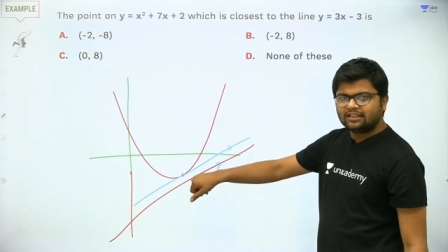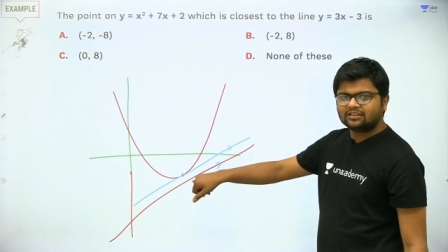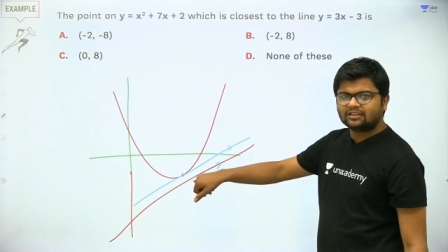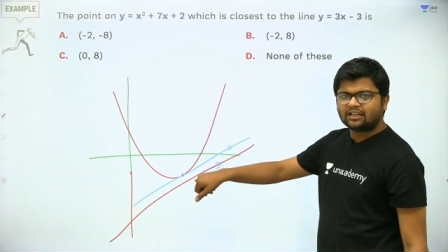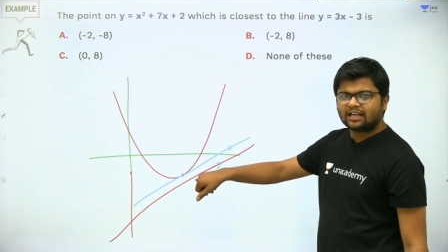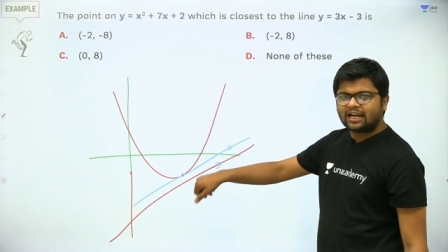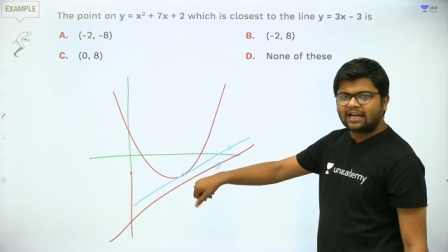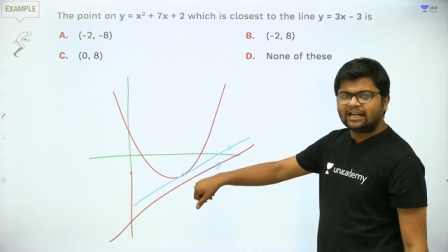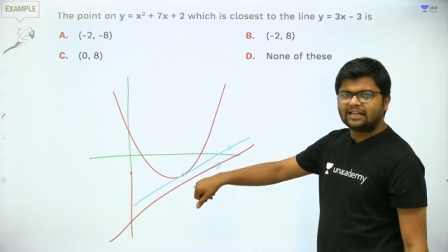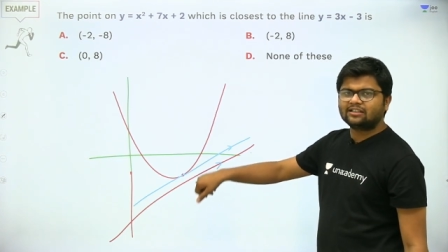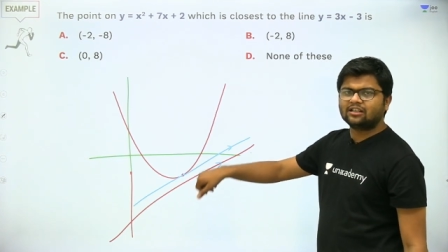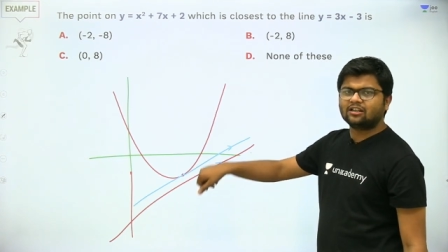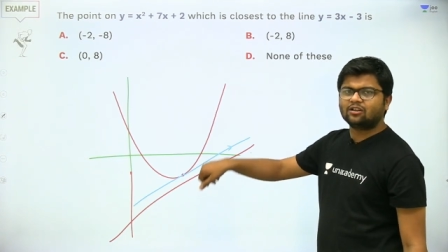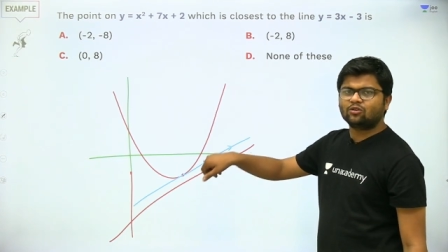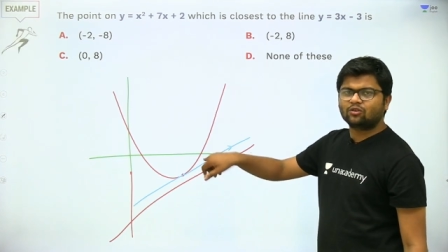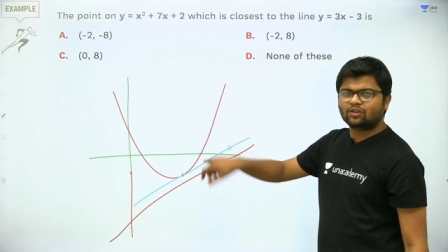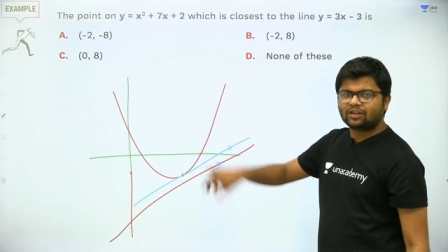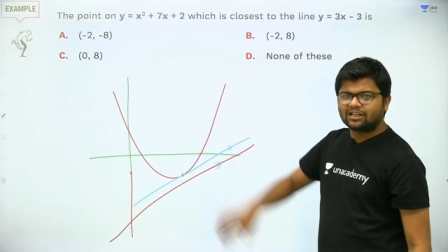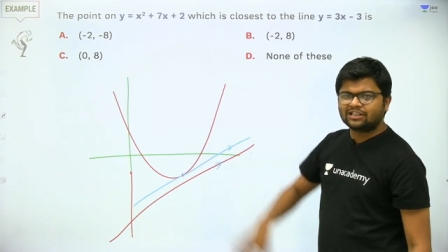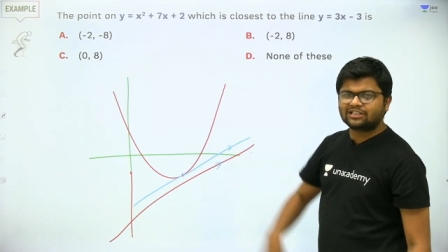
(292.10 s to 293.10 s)
is at
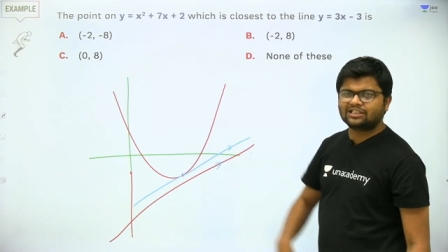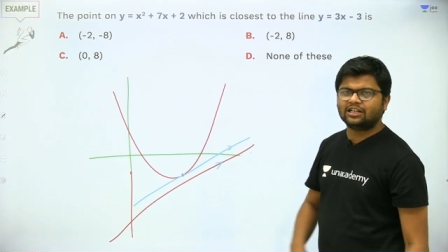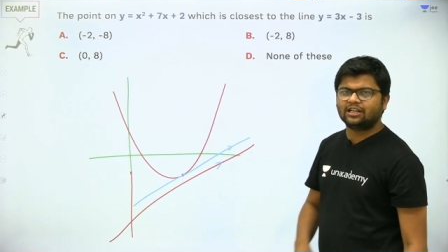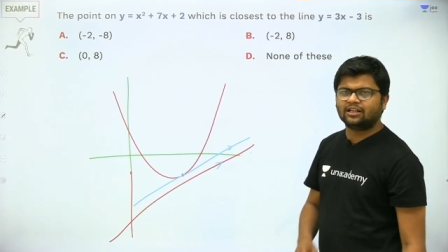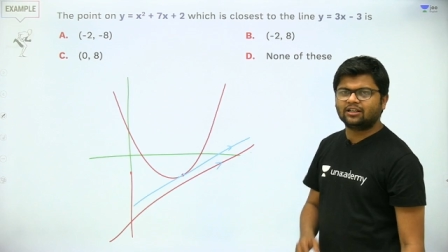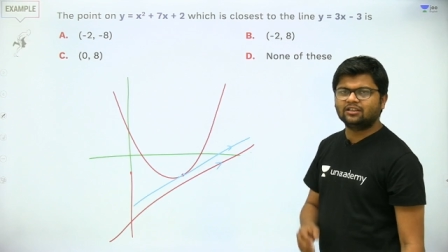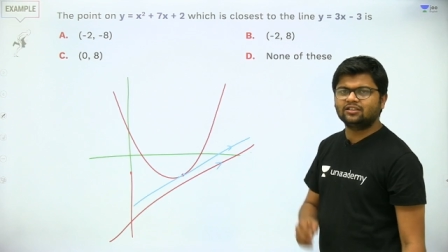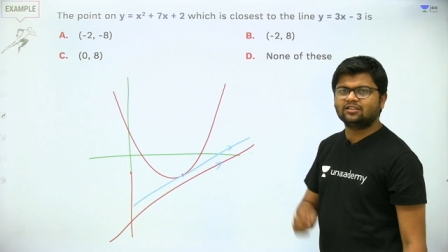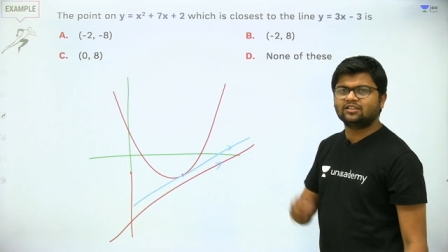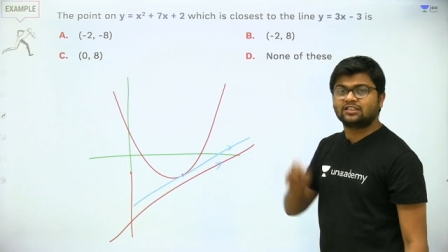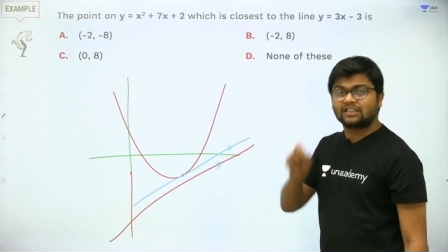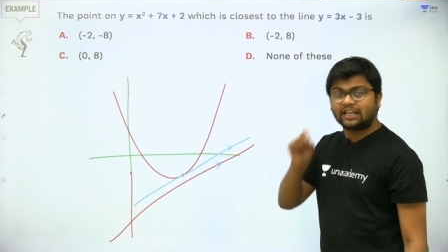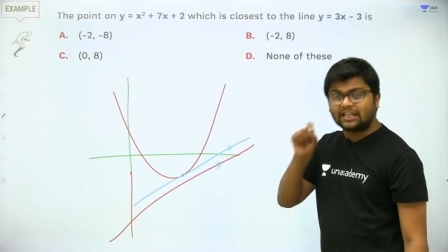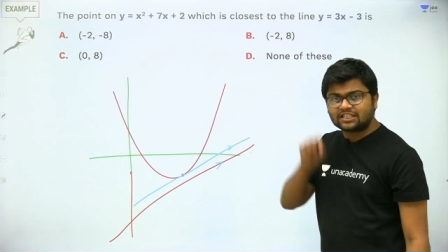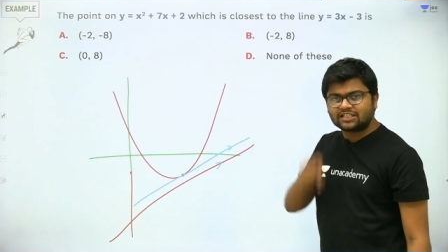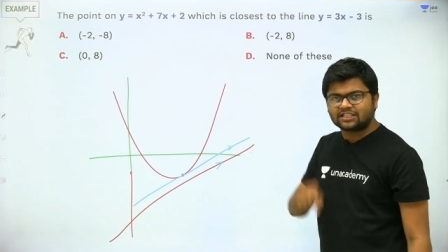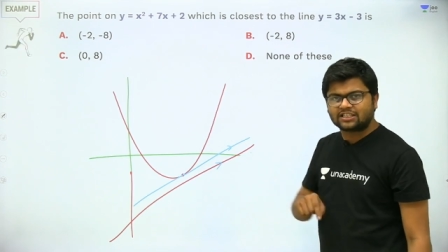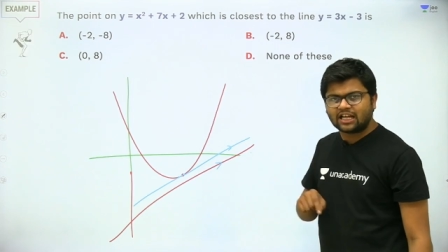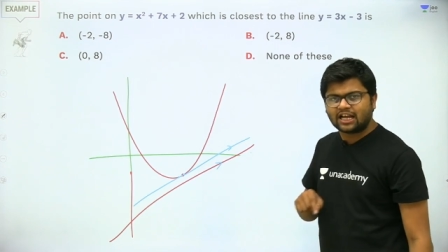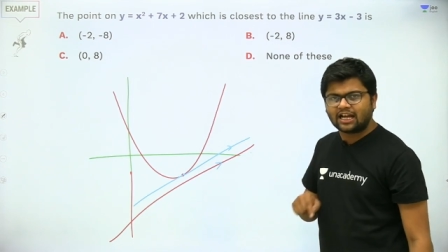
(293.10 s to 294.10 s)
the location
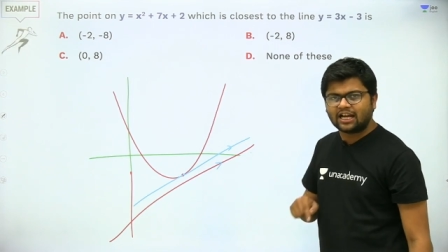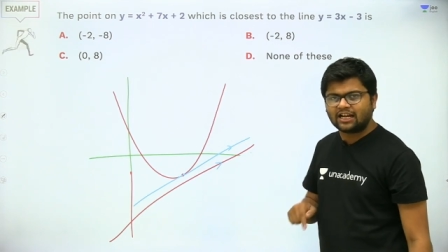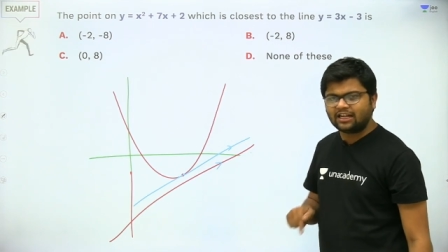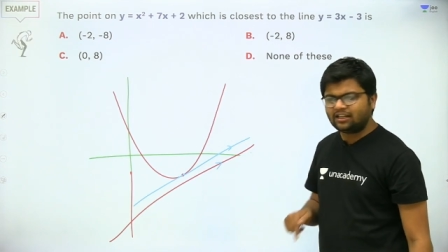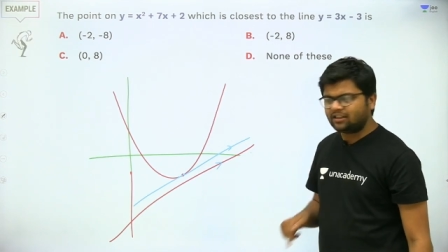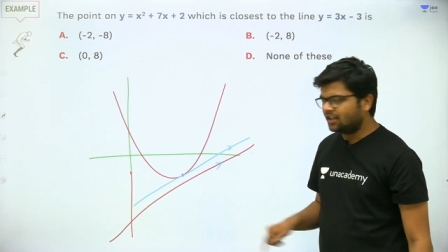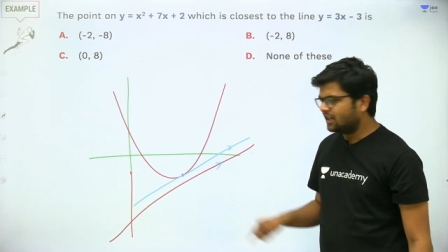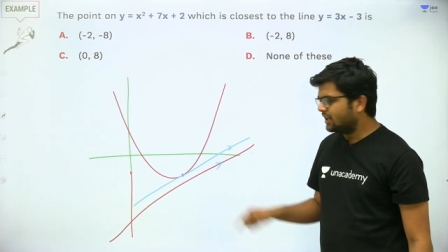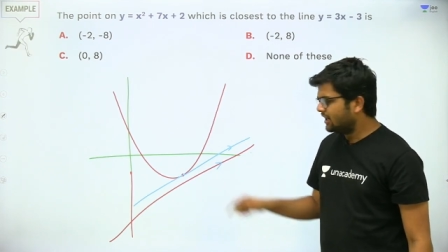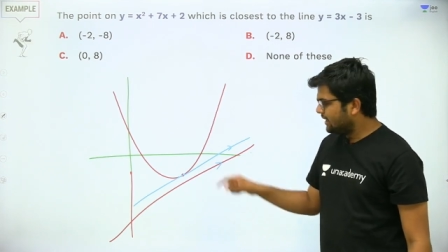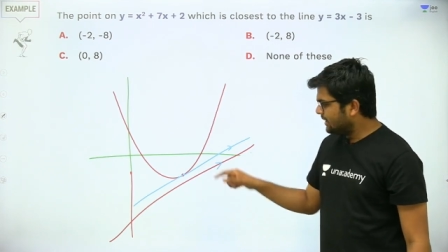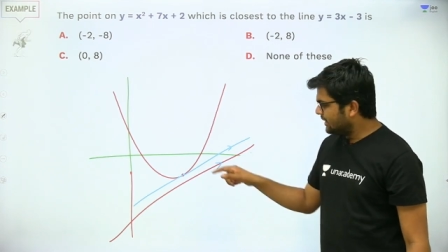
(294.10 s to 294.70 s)
such that